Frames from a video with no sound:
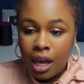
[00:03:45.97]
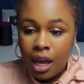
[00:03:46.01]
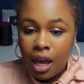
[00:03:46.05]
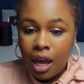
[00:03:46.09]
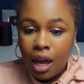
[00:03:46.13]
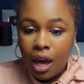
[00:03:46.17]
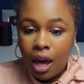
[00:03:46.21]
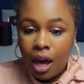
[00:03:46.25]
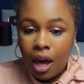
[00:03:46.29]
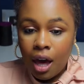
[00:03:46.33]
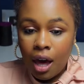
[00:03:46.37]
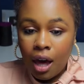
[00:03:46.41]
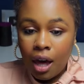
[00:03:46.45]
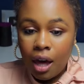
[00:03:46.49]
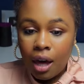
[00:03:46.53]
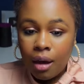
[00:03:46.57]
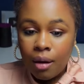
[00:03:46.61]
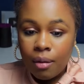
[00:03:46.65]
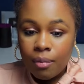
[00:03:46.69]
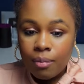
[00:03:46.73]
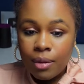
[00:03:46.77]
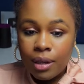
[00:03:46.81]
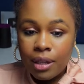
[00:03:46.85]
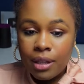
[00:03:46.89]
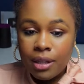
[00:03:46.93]

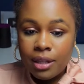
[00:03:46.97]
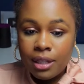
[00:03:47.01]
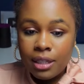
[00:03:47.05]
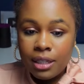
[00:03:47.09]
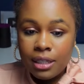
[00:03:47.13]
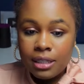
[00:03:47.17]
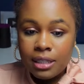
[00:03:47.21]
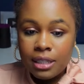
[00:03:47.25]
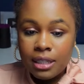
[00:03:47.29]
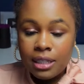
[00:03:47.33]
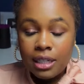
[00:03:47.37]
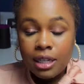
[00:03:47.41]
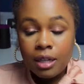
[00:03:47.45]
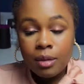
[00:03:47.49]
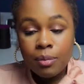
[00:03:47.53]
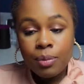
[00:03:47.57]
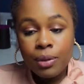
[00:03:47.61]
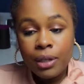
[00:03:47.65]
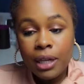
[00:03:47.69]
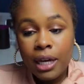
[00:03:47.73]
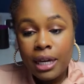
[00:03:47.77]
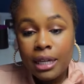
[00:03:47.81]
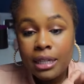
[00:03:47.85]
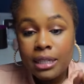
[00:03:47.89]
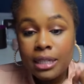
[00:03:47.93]
Um, the Diddy
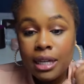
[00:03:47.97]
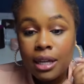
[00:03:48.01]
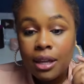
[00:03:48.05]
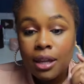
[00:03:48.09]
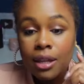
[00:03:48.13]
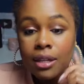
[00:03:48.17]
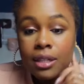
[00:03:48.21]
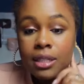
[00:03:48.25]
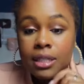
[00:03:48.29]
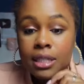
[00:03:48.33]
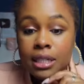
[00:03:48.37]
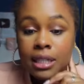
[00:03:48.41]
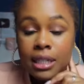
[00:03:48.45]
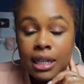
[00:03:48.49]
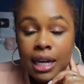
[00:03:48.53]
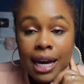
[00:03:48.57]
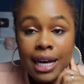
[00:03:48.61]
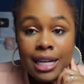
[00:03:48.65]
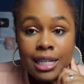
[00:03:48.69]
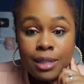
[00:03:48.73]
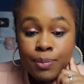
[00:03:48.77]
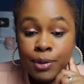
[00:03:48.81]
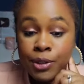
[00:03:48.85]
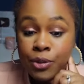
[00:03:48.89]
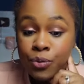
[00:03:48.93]
complaint, Diddy
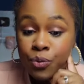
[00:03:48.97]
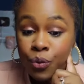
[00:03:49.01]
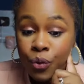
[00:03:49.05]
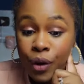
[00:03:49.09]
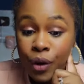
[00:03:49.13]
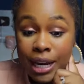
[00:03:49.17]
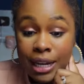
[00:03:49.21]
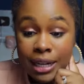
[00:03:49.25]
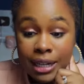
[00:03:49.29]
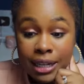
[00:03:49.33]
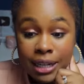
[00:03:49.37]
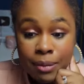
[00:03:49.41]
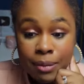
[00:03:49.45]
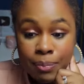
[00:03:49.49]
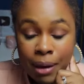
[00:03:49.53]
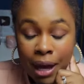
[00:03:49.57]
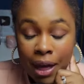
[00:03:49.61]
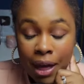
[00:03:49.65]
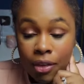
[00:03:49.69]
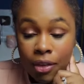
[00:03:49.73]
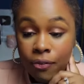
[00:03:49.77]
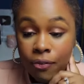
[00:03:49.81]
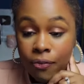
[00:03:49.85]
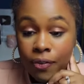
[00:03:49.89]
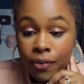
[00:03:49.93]
has been raided by
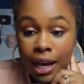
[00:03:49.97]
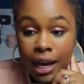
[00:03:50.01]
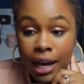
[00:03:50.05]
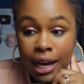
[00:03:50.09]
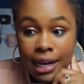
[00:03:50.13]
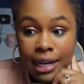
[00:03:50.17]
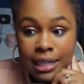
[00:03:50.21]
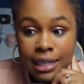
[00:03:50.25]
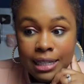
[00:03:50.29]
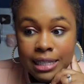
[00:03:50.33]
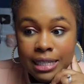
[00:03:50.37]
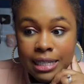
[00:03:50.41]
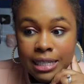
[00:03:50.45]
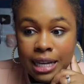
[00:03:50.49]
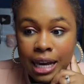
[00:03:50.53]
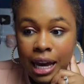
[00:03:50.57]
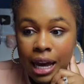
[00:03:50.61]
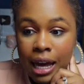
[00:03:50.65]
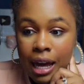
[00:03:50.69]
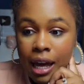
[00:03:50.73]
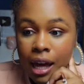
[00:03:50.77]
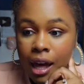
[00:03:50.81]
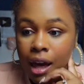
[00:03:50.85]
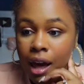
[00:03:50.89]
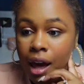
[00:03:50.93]
the feds.
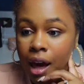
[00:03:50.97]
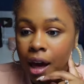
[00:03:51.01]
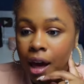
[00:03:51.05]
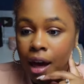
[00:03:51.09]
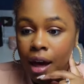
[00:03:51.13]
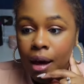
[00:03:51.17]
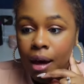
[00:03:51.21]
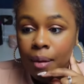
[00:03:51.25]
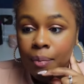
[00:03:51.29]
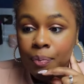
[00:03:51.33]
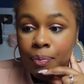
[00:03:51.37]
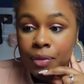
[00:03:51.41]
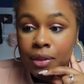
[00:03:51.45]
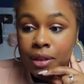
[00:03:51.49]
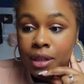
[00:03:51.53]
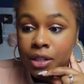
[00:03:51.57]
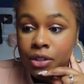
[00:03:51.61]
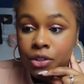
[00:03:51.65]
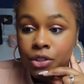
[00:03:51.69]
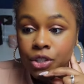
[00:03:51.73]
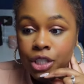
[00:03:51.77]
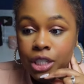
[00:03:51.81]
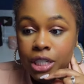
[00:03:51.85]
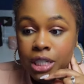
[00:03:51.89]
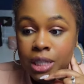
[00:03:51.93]
Um,
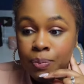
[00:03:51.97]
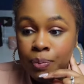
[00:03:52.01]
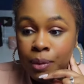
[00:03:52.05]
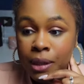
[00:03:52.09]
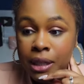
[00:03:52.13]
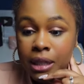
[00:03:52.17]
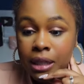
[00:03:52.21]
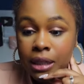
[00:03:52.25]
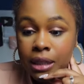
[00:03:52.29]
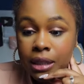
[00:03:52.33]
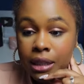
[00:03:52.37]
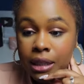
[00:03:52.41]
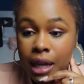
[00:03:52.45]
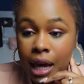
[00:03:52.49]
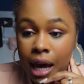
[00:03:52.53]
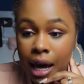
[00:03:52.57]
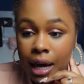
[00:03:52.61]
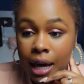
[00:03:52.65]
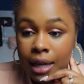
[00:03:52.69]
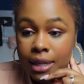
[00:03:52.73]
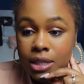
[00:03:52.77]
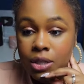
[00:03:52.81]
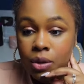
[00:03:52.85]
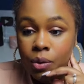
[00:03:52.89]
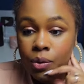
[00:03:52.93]
there's just been a
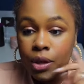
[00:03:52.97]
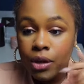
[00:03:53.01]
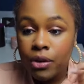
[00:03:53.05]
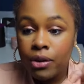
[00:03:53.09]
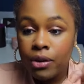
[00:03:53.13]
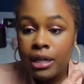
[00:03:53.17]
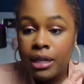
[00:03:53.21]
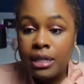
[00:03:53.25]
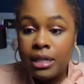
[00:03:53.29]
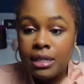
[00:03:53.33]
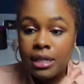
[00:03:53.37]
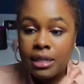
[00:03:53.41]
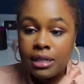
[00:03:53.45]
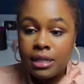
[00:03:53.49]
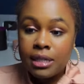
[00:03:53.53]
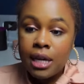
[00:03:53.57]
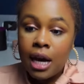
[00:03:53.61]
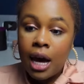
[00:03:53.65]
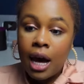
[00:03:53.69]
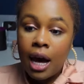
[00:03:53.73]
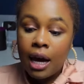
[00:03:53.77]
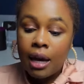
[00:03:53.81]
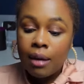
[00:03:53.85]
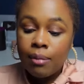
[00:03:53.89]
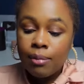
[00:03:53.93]
lot. So there is a
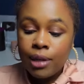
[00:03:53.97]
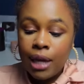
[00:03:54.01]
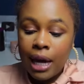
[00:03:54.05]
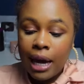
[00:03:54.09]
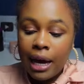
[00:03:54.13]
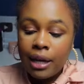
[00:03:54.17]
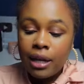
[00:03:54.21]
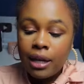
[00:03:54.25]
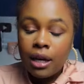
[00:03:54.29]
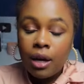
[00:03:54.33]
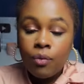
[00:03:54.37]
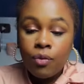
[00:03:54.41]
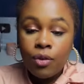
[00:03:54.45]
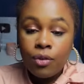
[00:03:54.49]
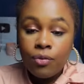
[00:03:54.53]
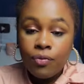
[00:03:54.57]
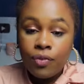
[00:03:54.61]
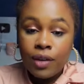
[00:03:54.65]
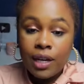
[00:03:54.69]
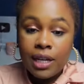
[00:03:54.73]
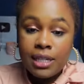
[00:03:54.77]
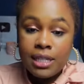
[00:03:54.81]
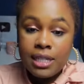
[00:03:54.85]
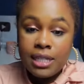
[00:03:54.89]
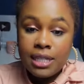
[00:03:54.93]
timeline of
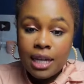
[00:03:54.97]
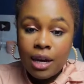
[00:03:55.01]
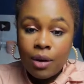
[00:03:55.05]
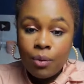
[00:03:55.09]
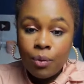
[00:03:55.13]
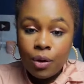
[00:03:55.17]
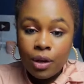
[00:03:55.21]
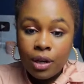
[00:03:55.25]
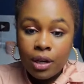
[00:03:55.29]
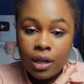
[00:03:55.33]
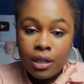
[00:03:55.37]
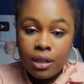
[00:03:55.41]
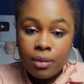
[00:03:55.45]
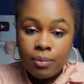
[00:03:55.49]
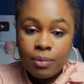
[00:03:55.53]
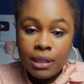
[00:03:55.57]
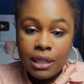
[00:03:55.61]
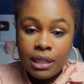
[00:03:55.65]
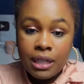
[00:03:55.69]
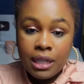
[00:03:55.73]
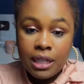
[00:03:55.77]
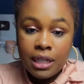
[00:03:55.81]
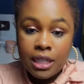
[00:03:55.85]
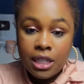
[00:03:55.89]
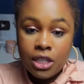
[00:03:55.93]
events that we're going to be
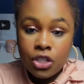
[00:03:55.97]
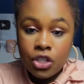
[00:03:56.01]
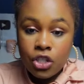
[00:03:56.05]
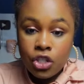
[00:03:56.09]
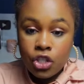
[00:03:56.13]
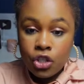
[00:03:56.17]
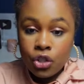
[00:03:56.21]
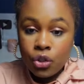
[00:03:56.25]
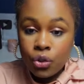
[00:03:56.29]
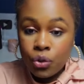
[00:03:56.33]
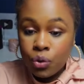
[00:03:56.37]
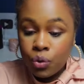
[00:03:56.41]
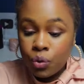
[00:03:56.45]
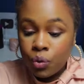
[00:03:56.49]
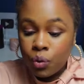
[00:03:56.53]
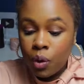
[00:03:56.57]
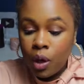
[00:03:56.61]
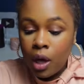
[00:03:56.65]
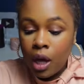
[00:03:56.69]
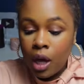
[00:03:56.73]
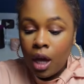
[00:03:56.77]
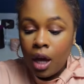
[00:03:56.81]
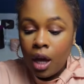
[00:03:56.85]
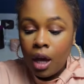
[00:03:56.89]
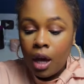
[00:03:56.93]
getting to.
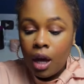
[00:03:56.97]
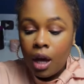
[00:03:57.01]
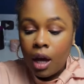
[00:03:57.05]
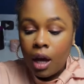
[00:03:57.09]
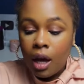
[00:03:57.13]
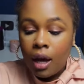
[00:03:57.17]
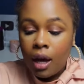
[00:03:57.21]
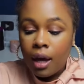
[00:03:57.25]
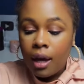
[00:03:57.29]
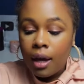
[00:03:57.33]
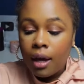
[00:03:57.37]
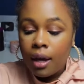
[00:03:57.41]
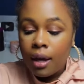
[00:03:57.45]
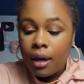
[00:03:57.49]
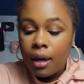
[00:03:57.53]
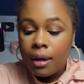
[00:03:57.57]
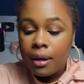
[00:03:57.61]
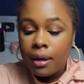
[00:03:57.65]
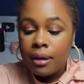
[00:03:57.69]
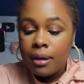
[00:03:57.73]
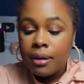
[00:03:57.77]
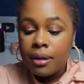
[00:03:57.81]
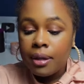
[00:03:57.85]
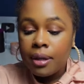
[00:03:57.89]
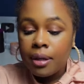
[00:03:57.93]

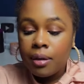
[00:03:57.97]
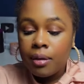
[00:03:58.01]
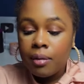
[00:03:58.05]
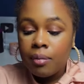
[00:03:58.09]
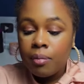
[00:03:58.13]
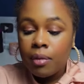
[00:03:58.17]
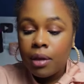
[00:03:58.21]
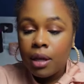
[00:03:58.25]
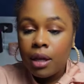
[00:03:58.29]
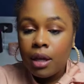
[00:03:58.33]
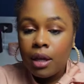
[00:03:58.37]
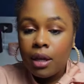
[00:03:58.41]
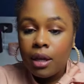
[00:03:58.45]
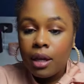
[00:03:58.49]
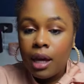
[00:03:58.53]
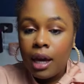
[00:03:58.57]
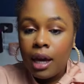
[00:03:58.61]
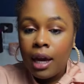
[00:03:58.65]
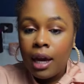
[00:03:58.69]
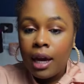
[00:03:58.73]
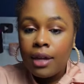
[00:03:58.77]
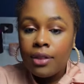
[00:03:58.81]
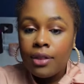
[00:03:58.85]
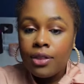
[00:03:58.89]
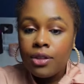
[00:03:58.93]
Um,
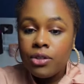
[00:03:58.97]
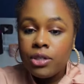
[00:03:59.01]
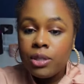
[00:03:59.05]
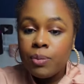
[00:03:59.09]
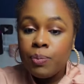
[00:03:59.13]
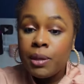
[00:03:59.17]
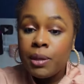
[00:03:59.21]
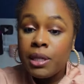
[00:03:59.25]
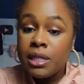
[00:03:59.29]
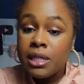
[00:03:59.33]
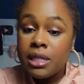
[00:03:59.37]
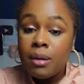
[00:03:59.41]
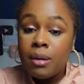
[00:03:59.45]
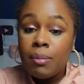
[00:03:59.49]
and there's been some